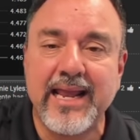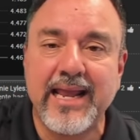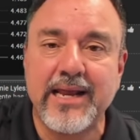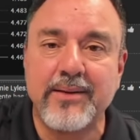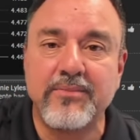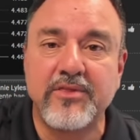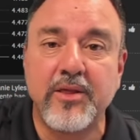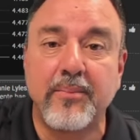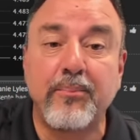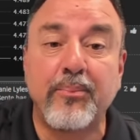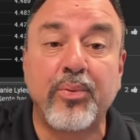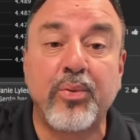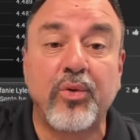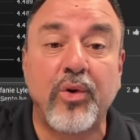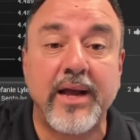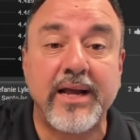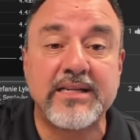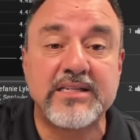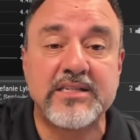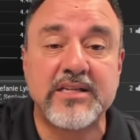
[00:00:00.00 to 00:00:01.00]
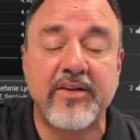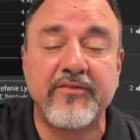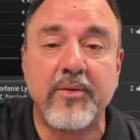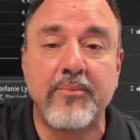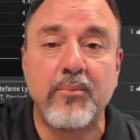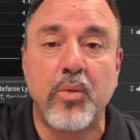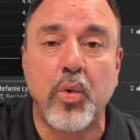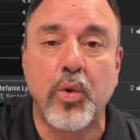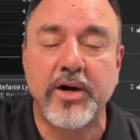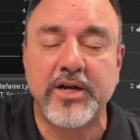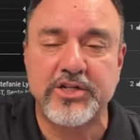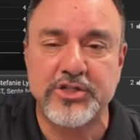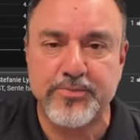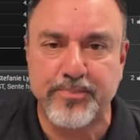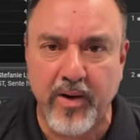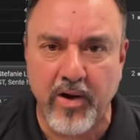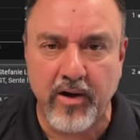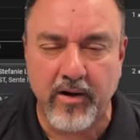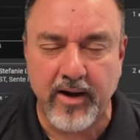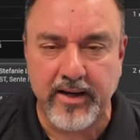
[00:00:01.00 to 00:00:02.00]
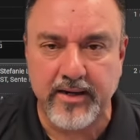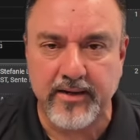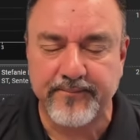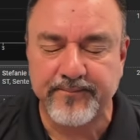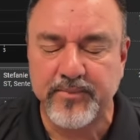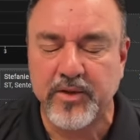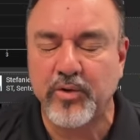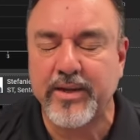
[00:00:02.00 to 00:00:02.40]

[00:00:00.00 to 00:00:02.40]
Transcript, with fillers: in the price of a mortgage bond.